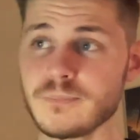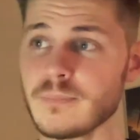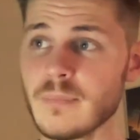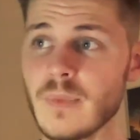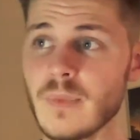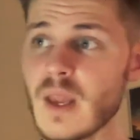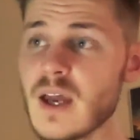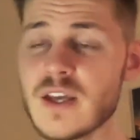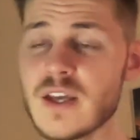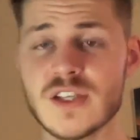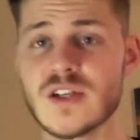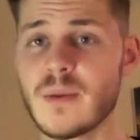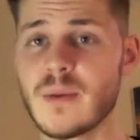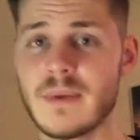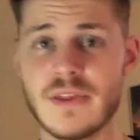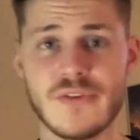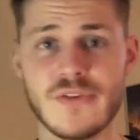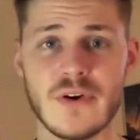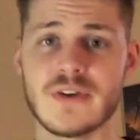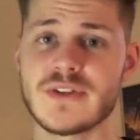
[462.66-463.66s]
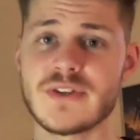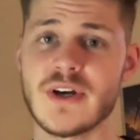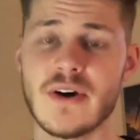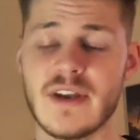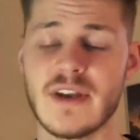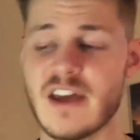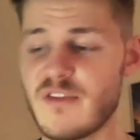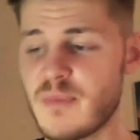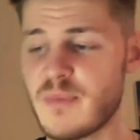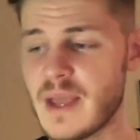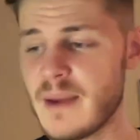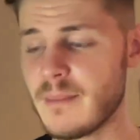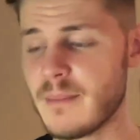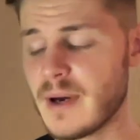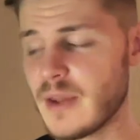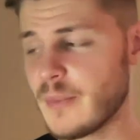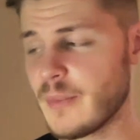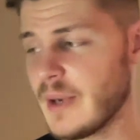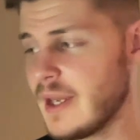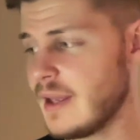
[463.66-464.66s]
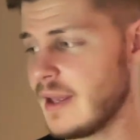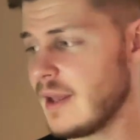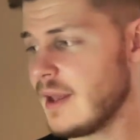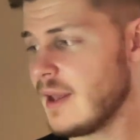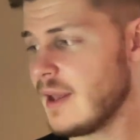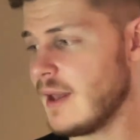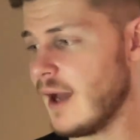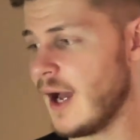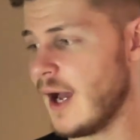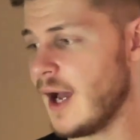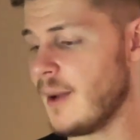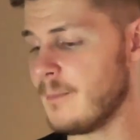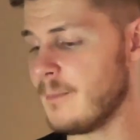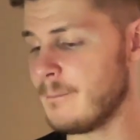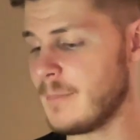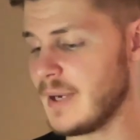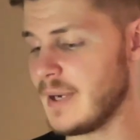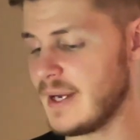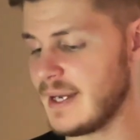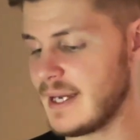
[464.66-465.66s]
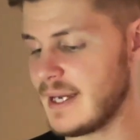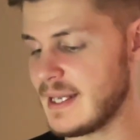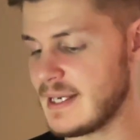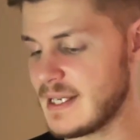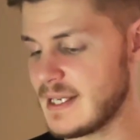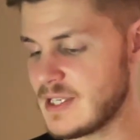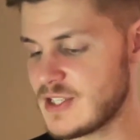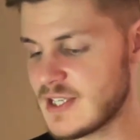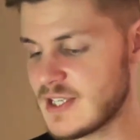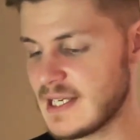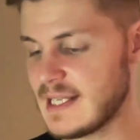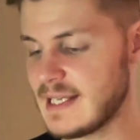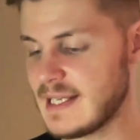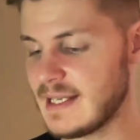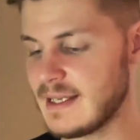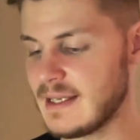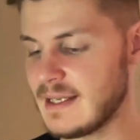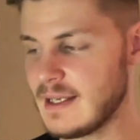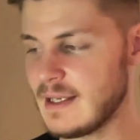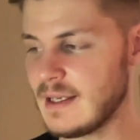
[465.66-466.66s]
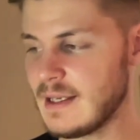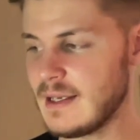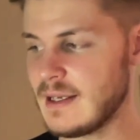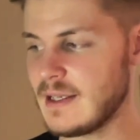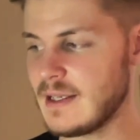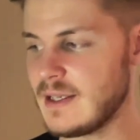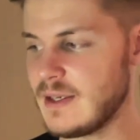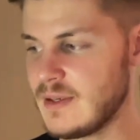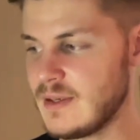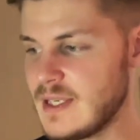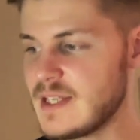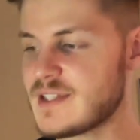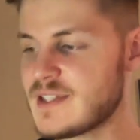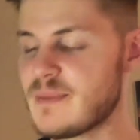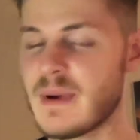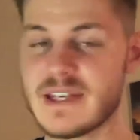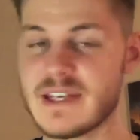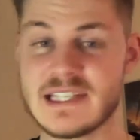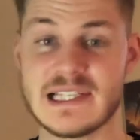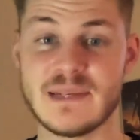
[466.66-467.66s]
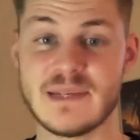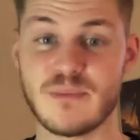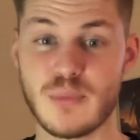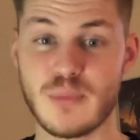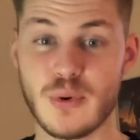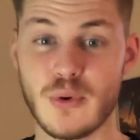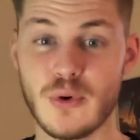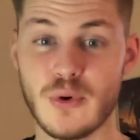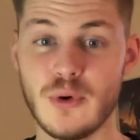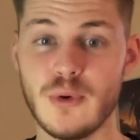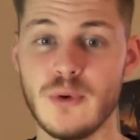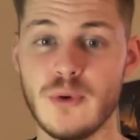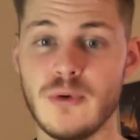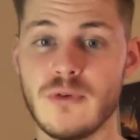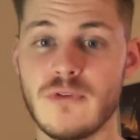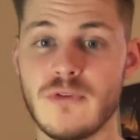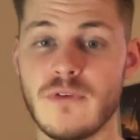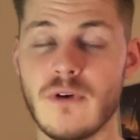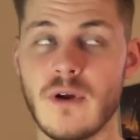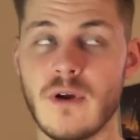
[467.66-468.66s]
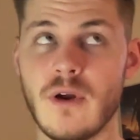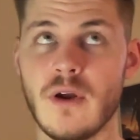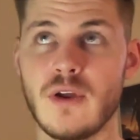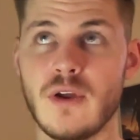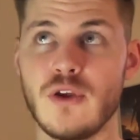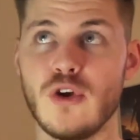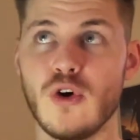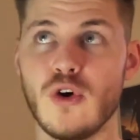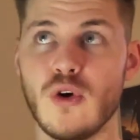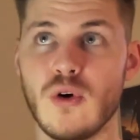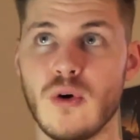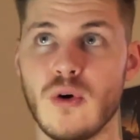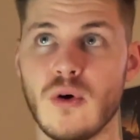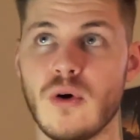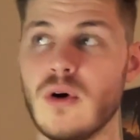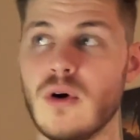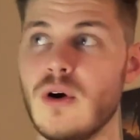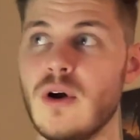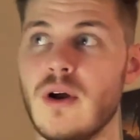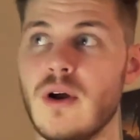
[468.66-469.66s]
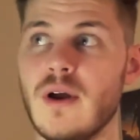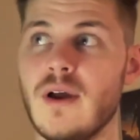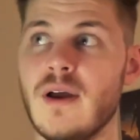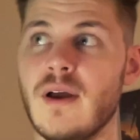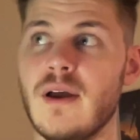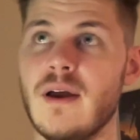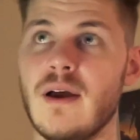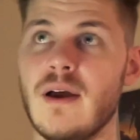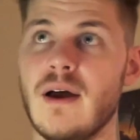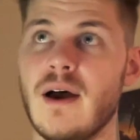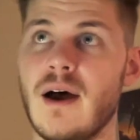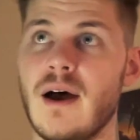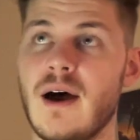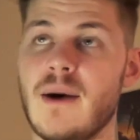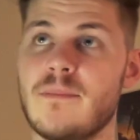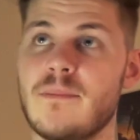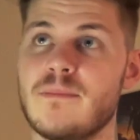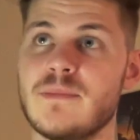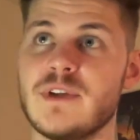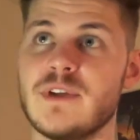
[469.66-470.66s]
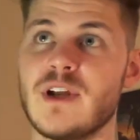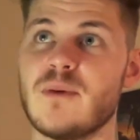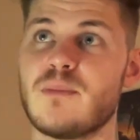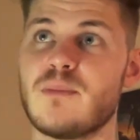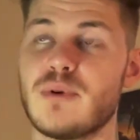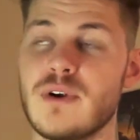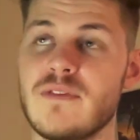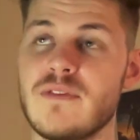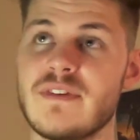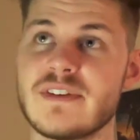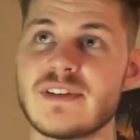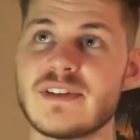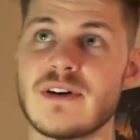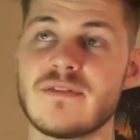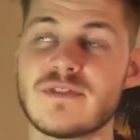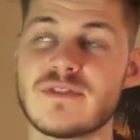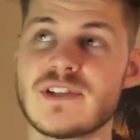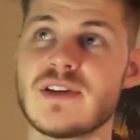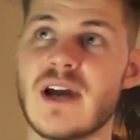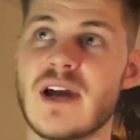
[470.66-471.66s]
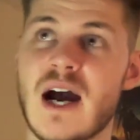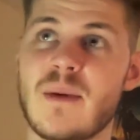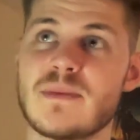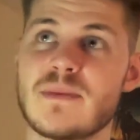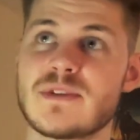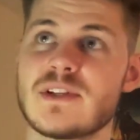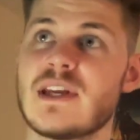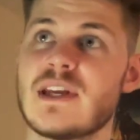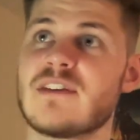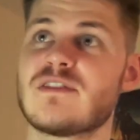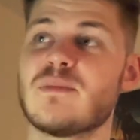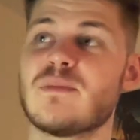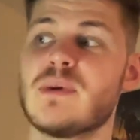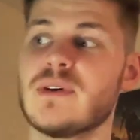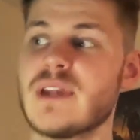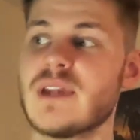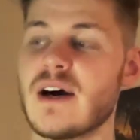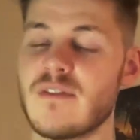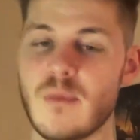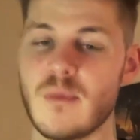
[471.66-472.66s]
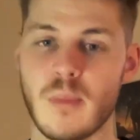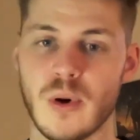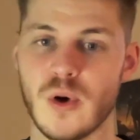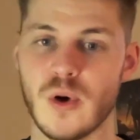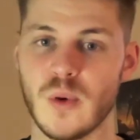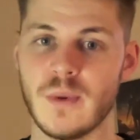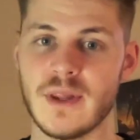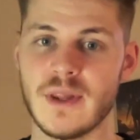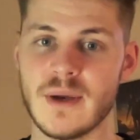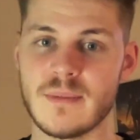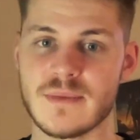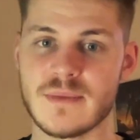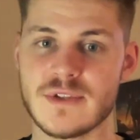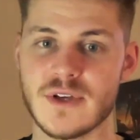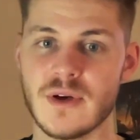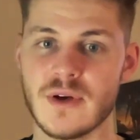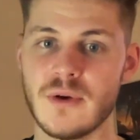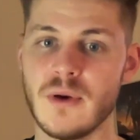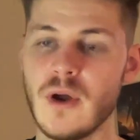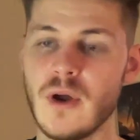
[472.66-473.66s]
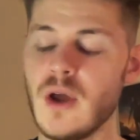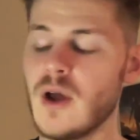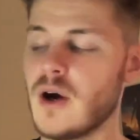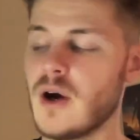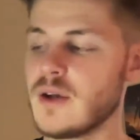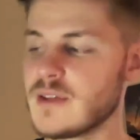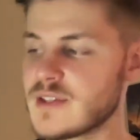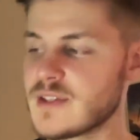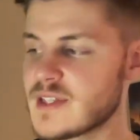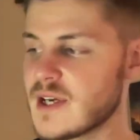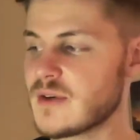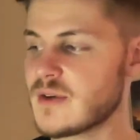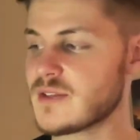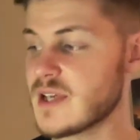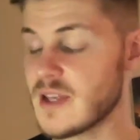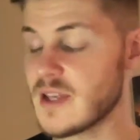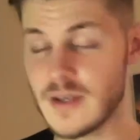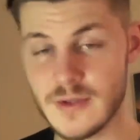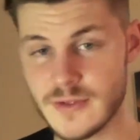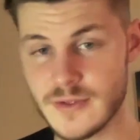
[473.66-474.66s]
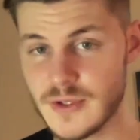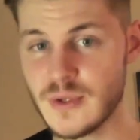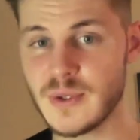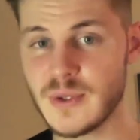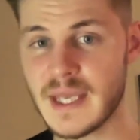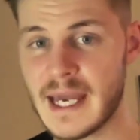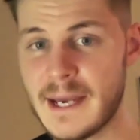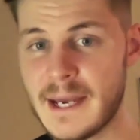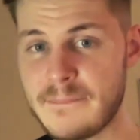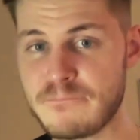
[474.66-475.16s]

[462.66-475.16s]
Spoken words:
it's not me throwing dirt on FBM, by the way, but initially you need to basically prove your prove yourself to Amazon. You have to build that rapport with them. So on the sales that you do get,